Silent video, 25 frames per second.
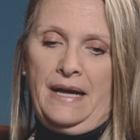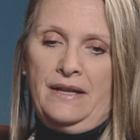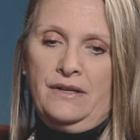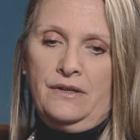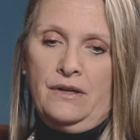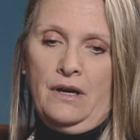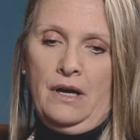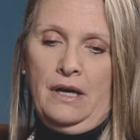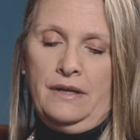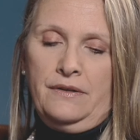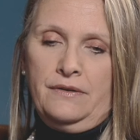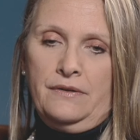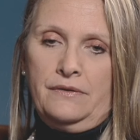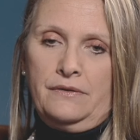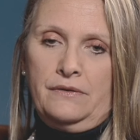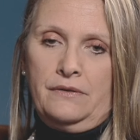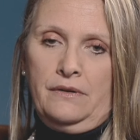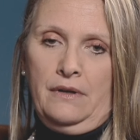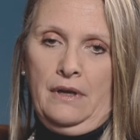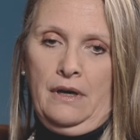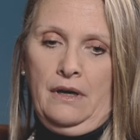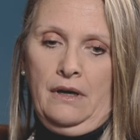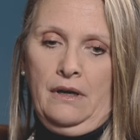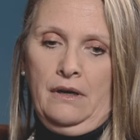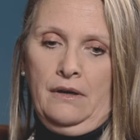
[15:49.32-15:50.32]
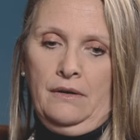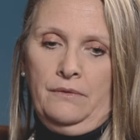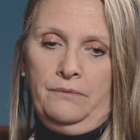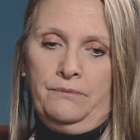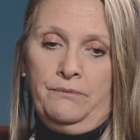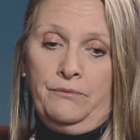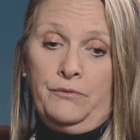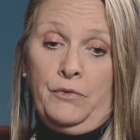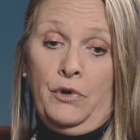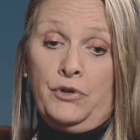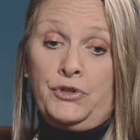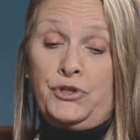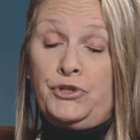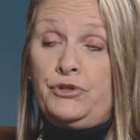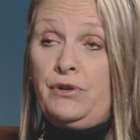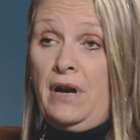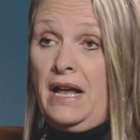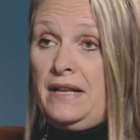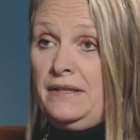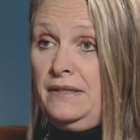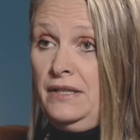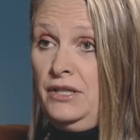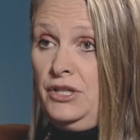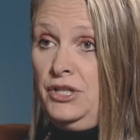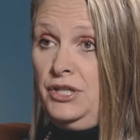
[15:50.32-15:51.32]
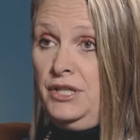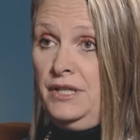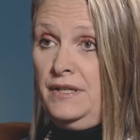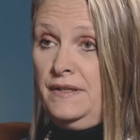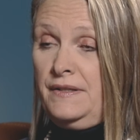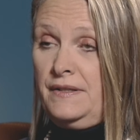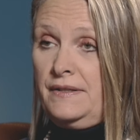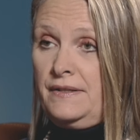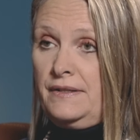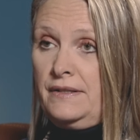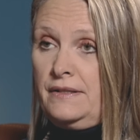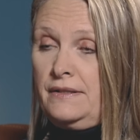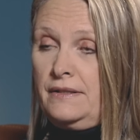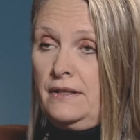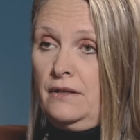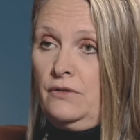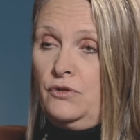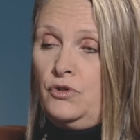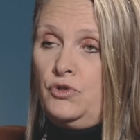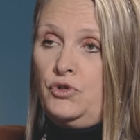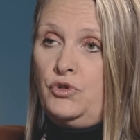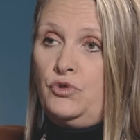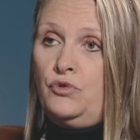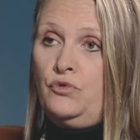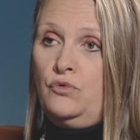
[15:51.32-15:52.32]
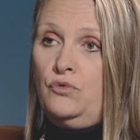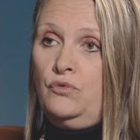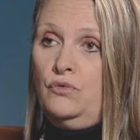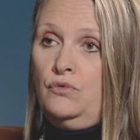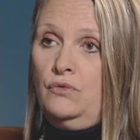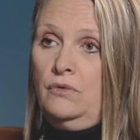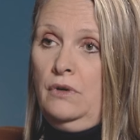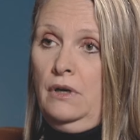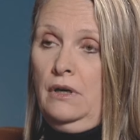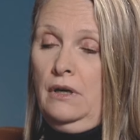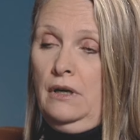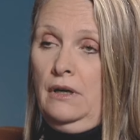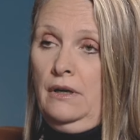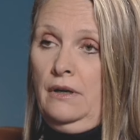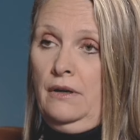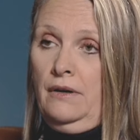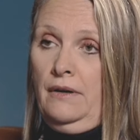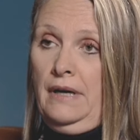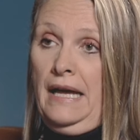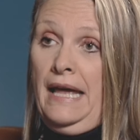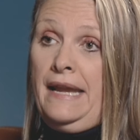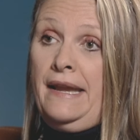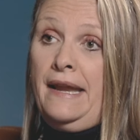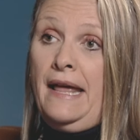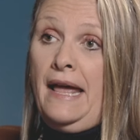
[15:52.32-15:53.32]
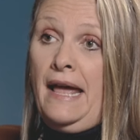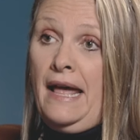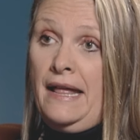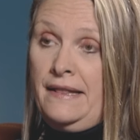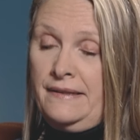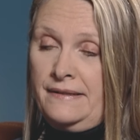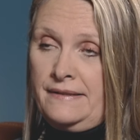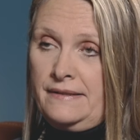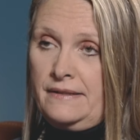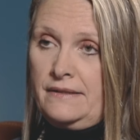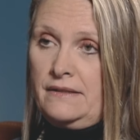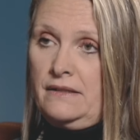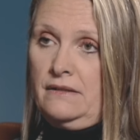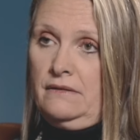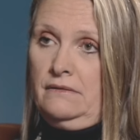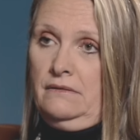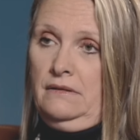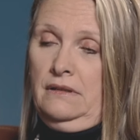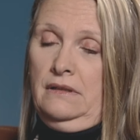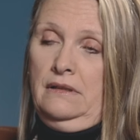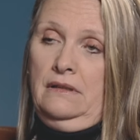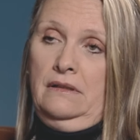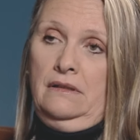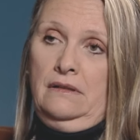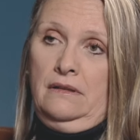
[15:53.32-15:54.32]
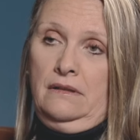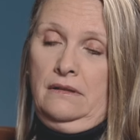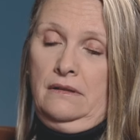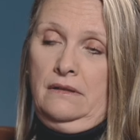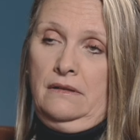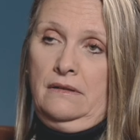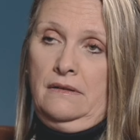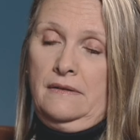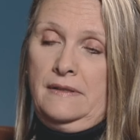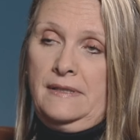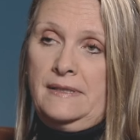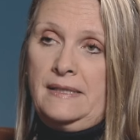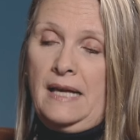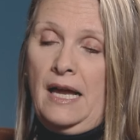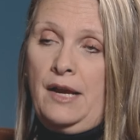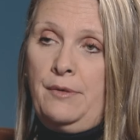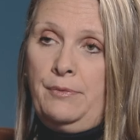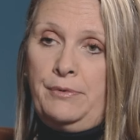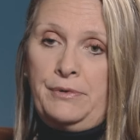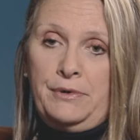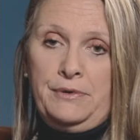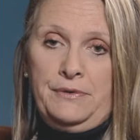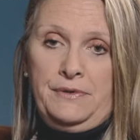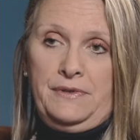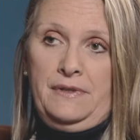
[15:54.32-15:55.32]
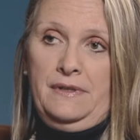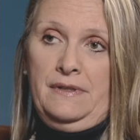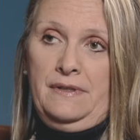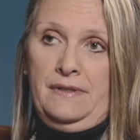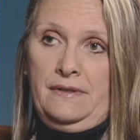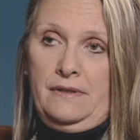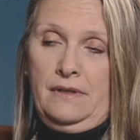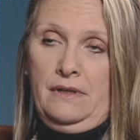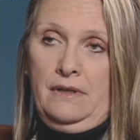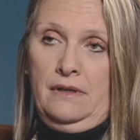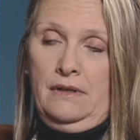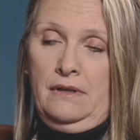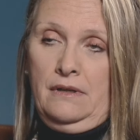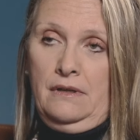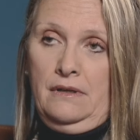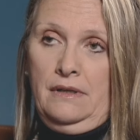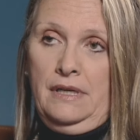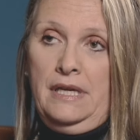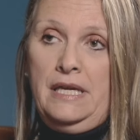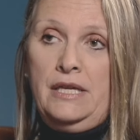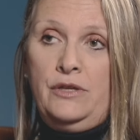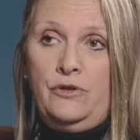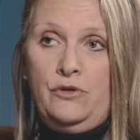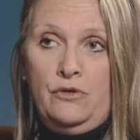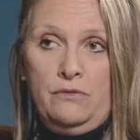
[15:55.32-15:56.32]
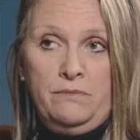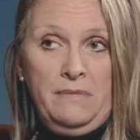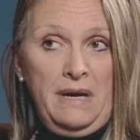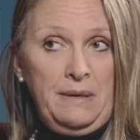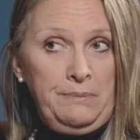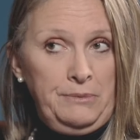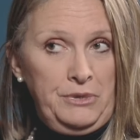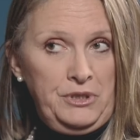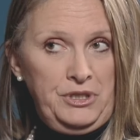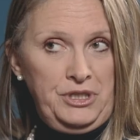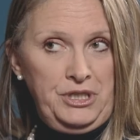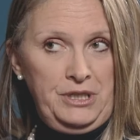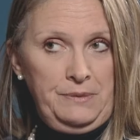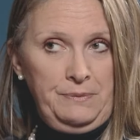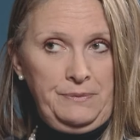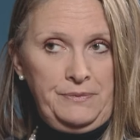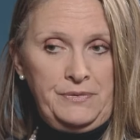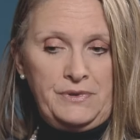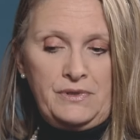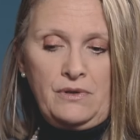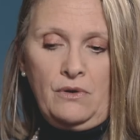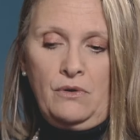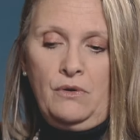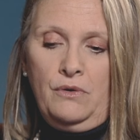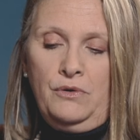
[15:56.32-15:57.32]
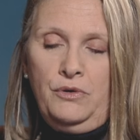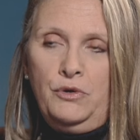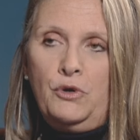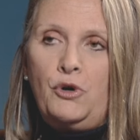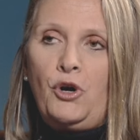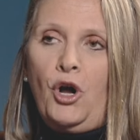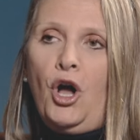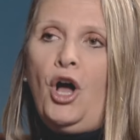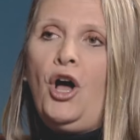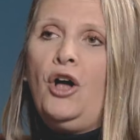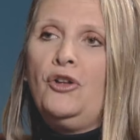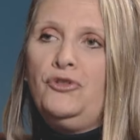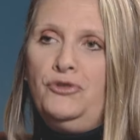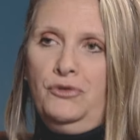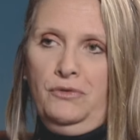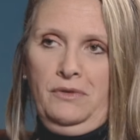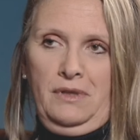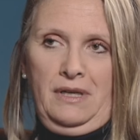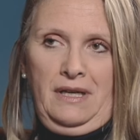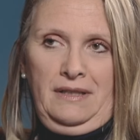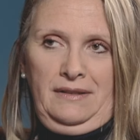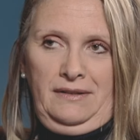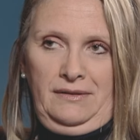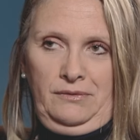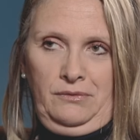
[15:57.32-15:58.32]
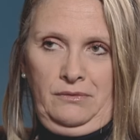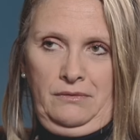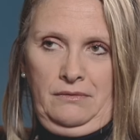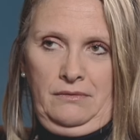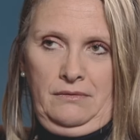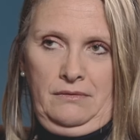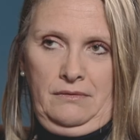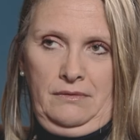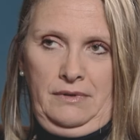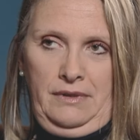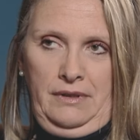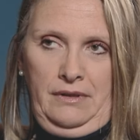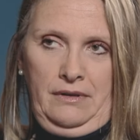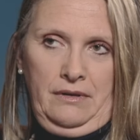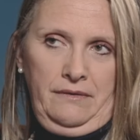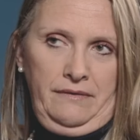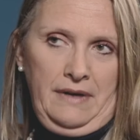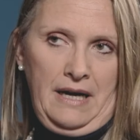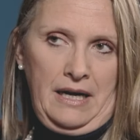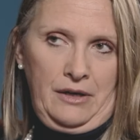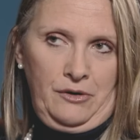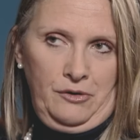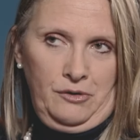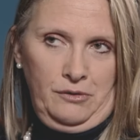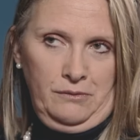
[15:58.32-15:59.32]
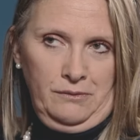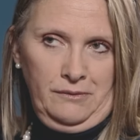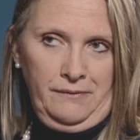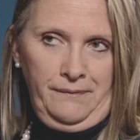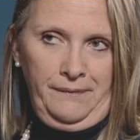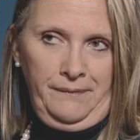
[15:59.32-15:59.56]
and strategies to enhance Cyprus's EU membership. So you can't do that in a vacuum.